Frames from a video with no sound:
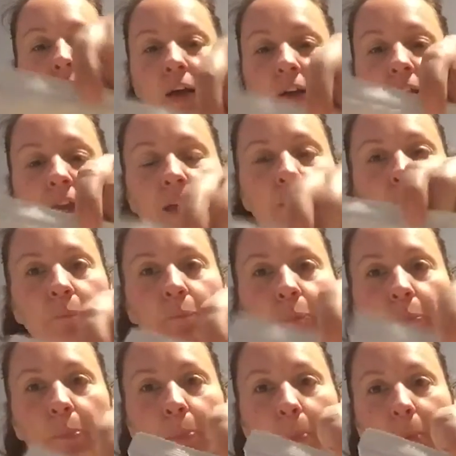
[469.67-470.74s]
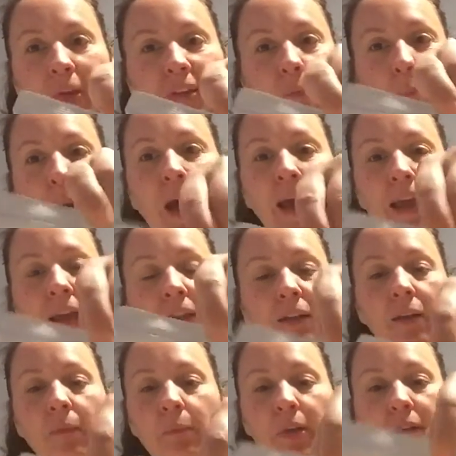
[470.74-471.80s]
Again, please buy it
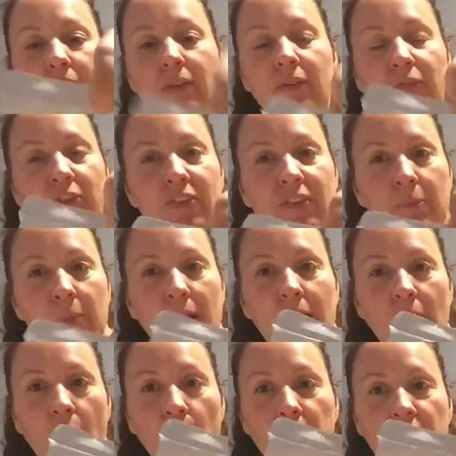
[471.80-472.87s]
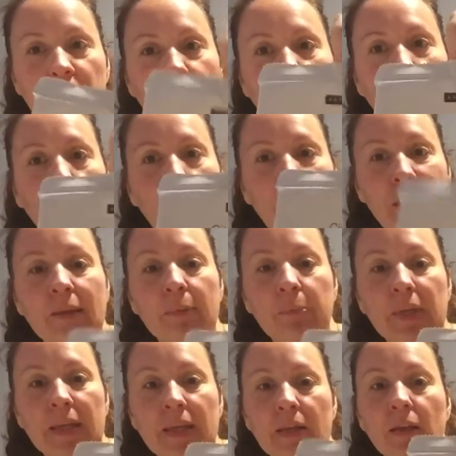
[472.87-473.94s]
because if it's in my house, they'll make
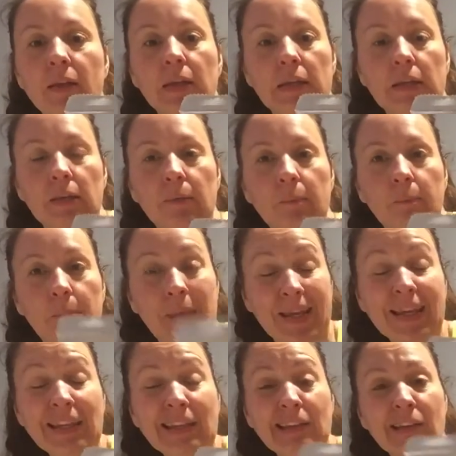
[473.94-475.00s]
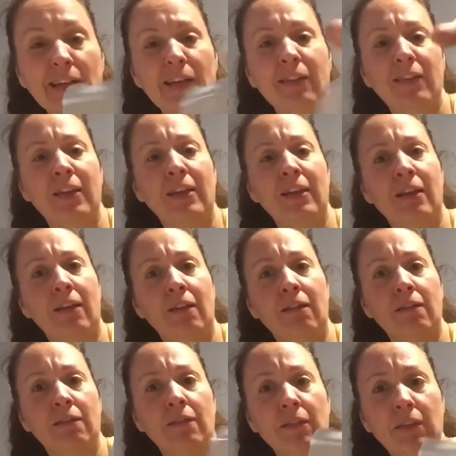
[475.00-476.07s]
me make it and then I'll
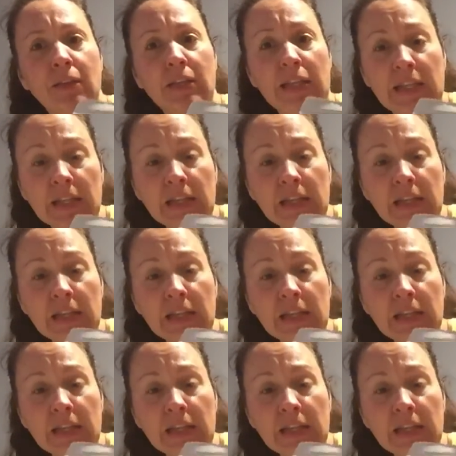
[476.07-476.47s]
eat